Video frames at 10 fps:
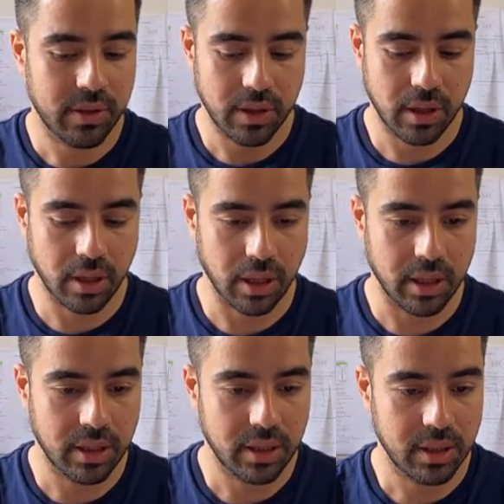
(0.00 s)
Okay.
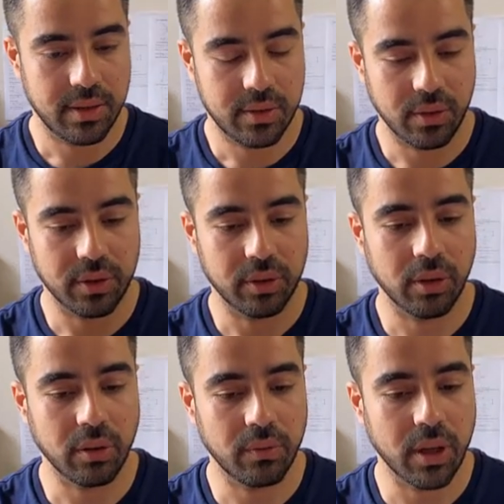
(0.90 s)
So the
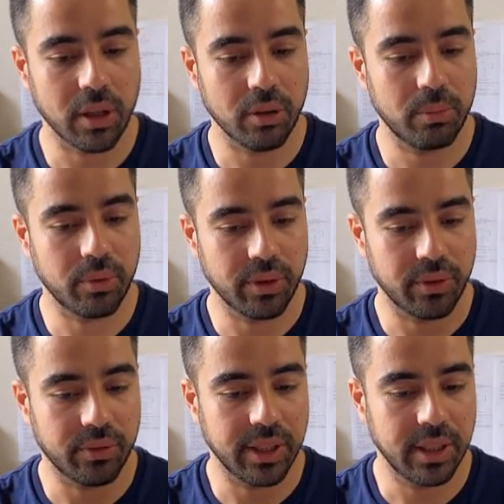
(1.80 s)
total volume
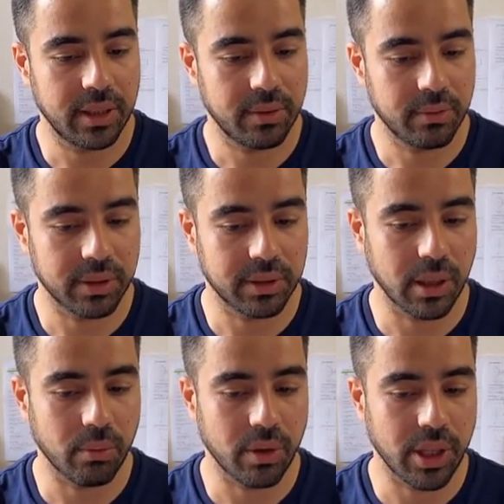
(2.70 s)
0.3, we're
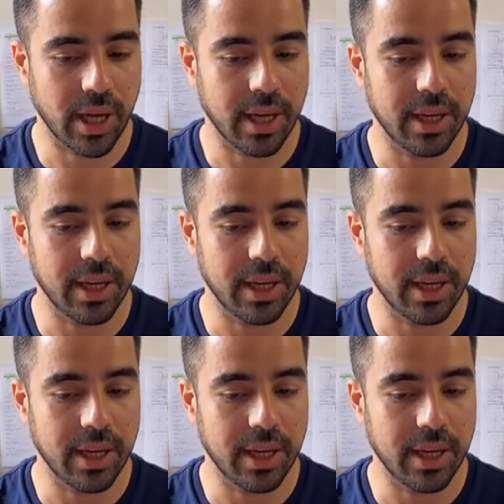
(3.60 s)
done with that.